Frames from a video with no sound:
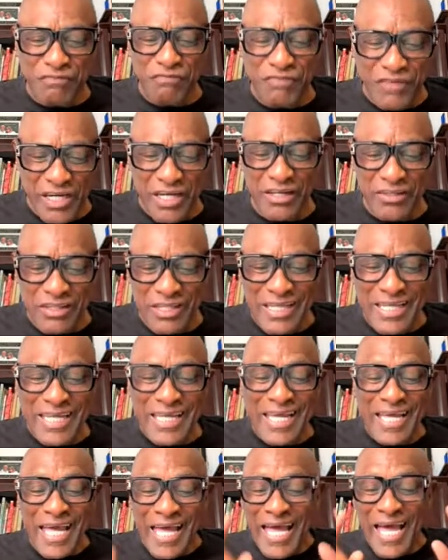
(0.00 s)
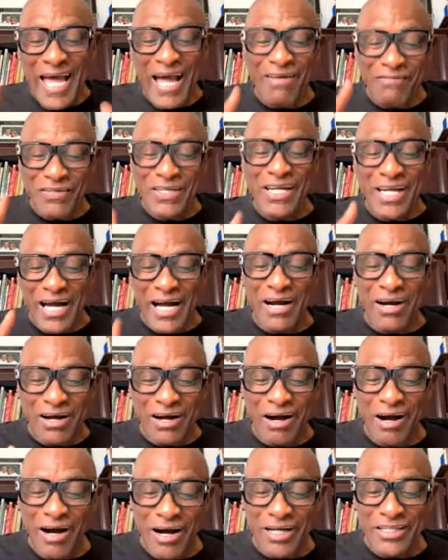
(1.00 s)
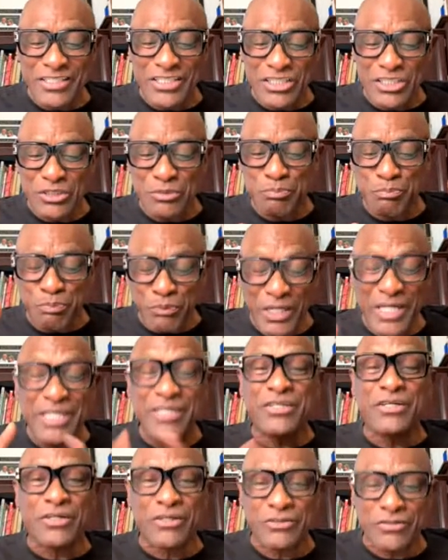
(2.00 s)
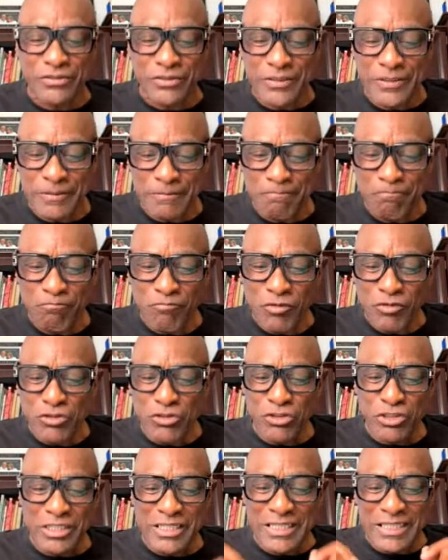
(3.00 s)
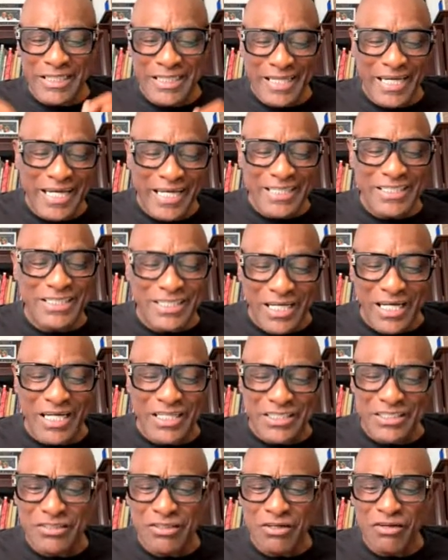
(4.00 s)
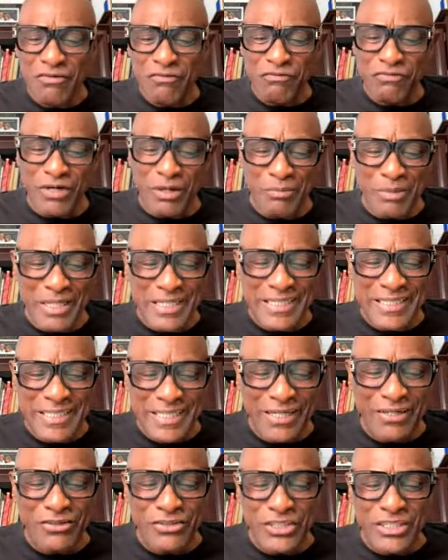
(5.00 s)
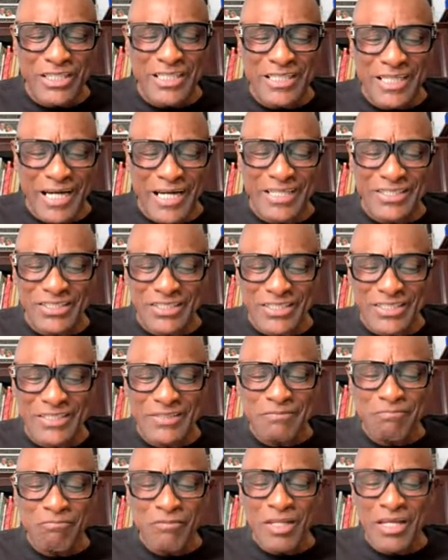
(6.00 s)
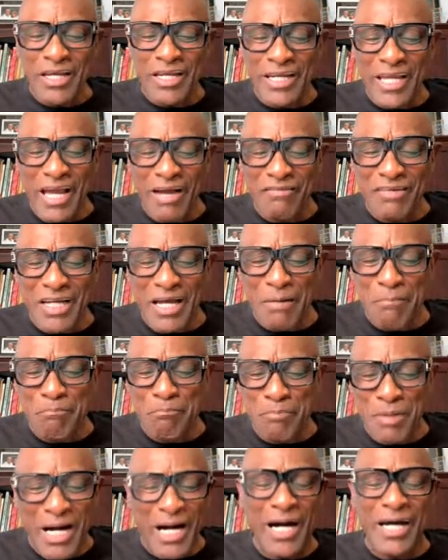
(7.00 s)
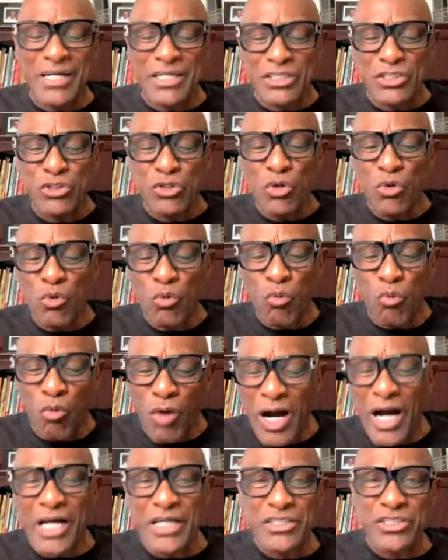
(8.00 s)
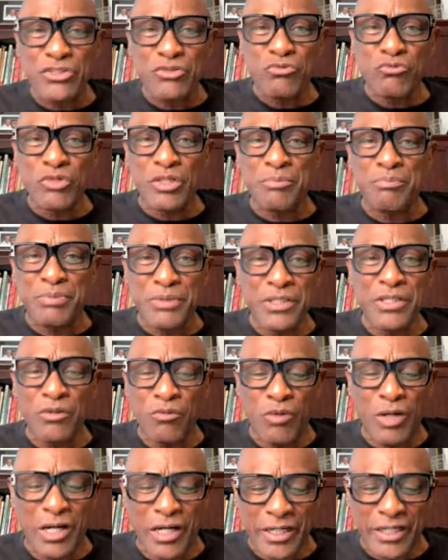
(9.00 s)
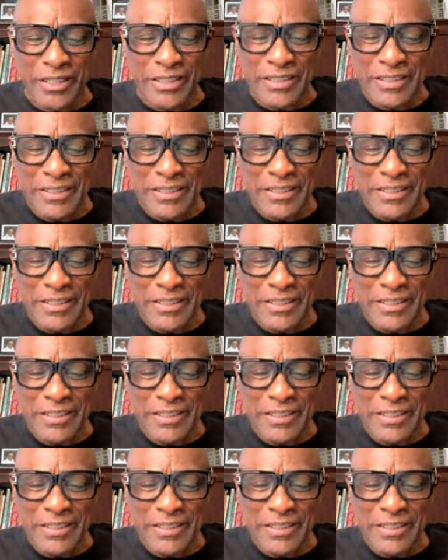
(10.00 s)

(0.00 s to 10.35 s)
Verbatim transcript: of faith, having our hearts sprinkled to cleanse us from a guilty conscience and having our bodies washed with pure water.